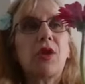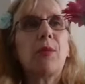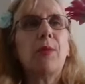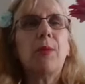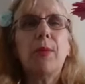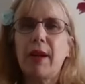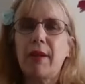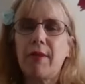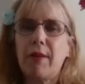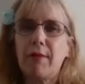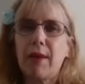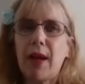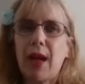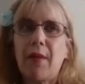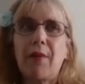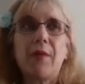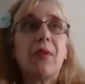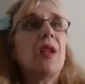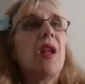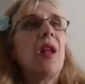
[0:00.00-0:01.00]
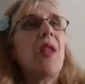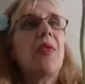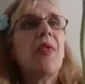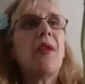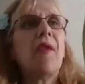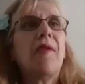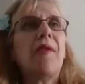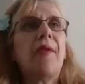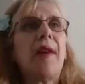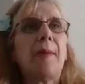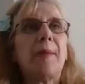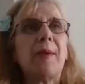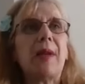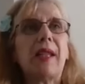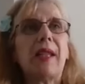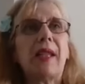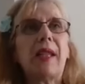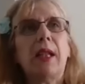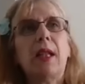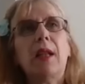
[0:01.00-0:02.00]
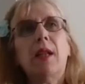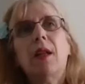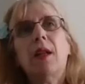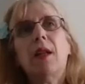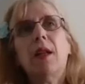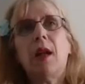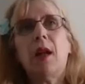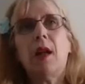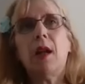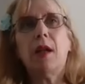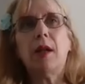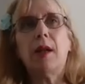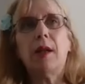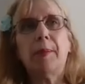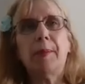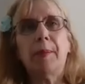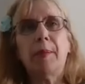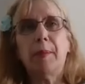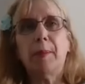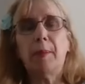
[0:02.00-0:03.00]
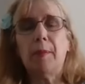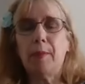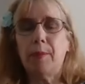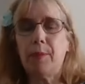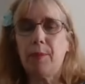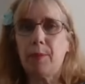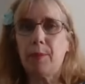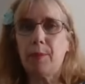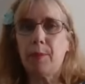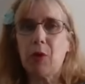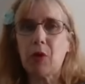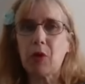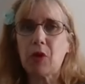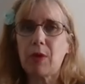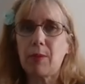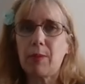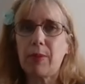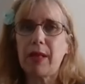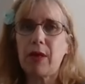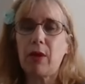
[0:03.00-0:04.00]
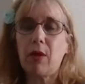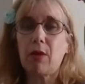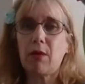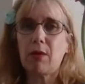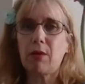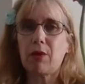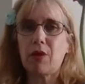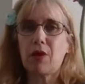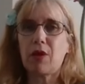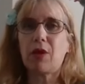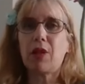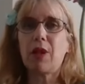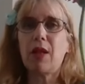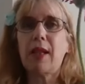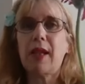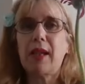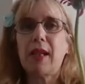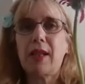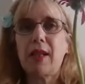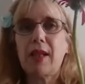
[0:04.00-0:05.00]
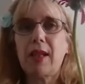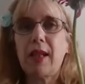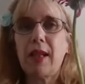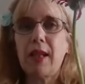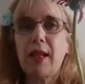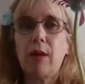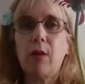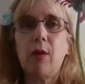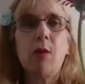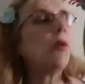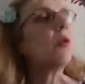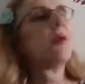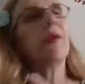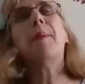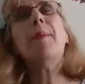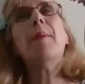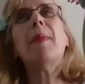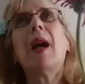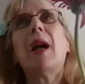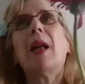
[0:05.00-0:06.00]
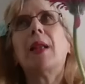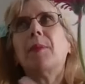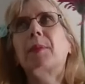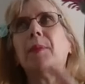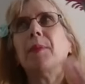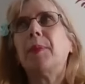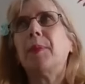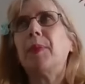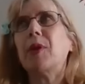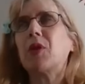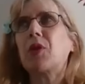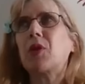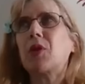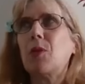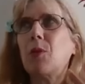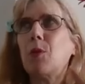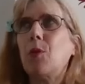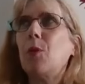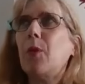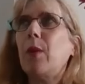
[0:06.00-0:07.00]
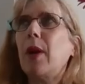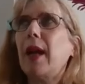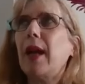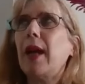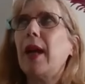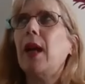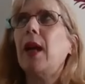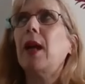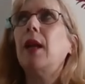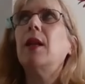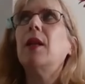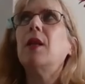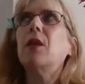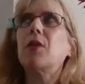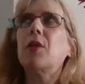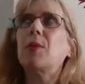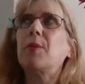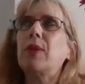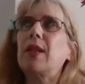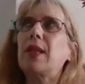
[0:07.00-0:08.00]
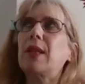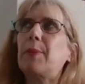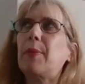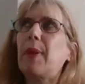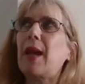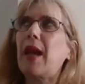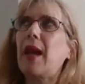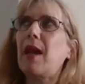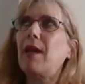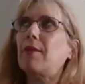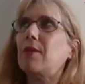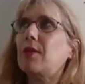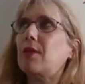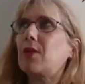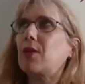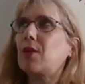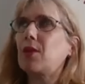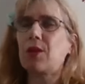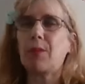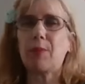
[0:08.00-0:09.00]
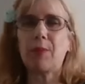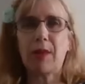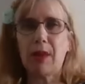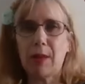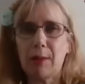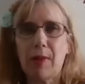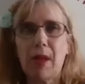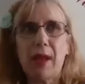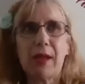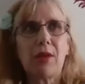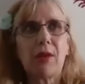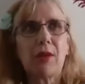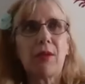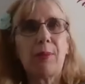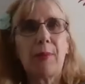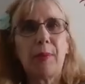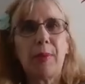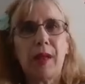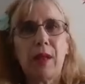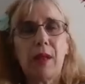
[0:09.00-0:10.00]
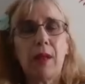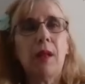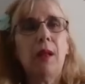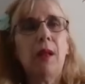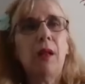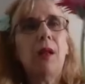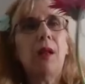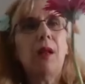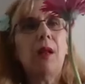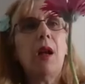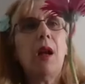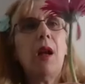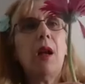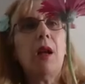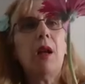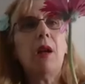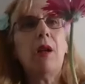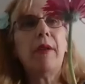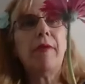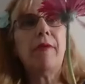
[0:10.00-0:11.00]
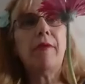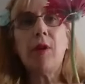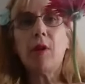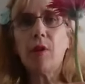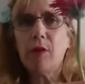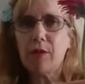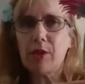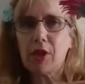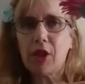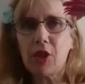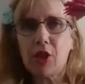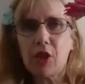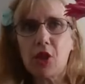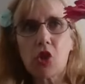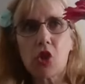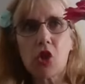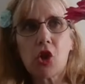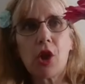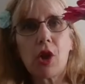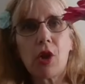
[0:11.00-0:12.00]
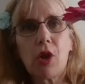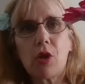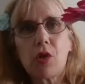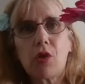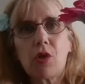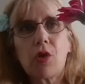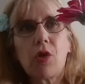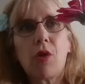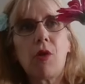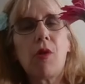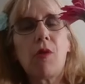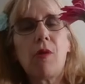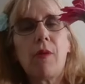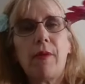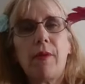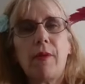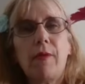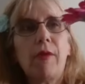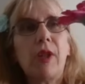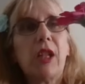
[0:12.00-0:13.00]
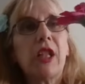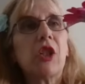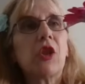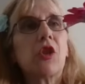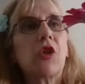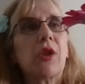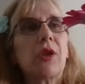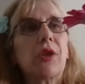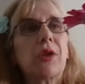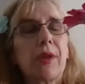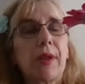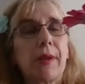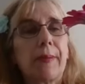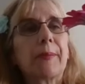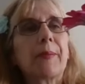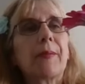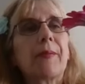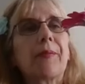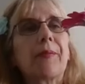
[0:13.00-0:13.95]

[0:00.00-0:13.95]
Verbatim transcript: somewhere around the family. Um, possibly not the lady here or the man, but somewhere somebody's parents or something might have been uh, involved in the church or religious